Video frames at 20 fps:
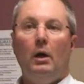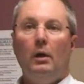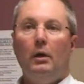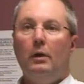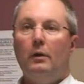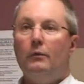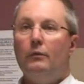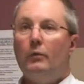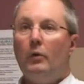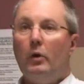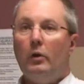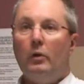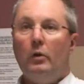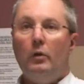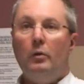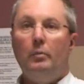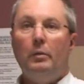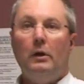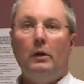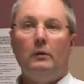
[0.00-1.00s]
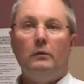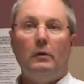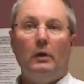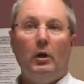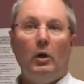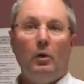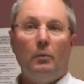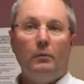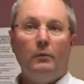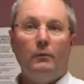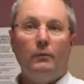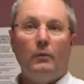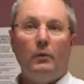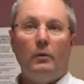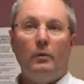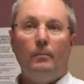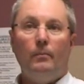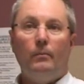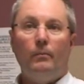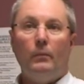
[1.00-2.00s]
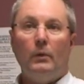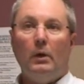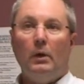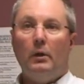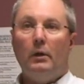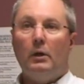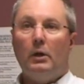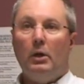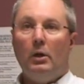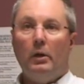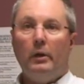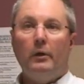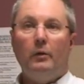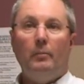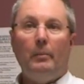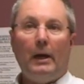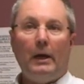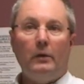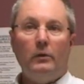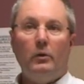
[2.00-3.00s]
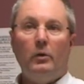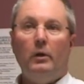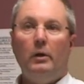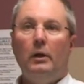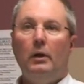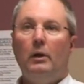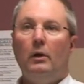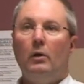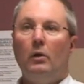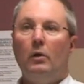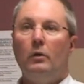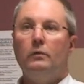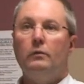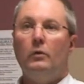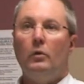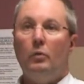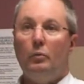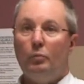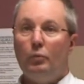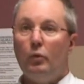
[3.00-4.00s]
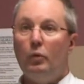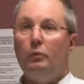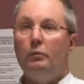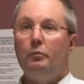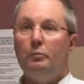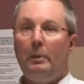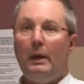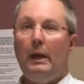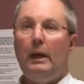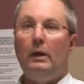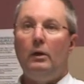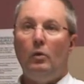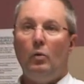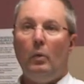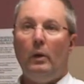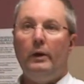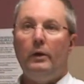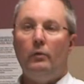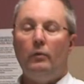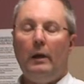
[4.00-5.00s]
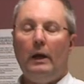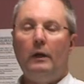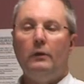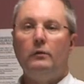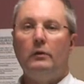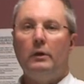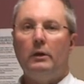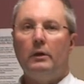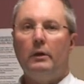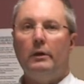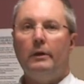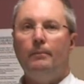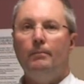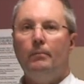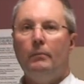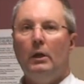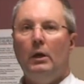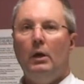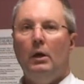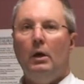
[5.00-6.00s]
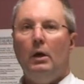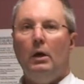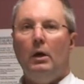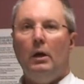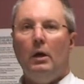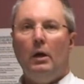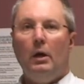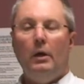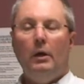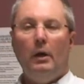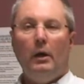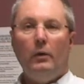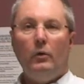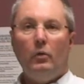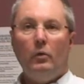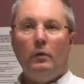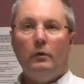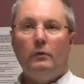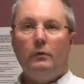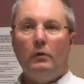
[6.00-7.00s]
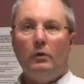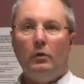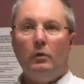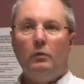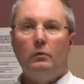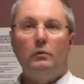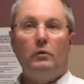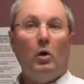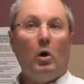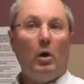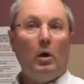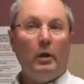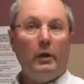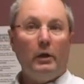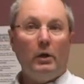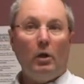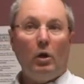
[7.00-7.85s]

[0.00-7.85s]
It's very good because it helps for the killing of bacteria, and it also improves pain quite drastically. Another is to use garlic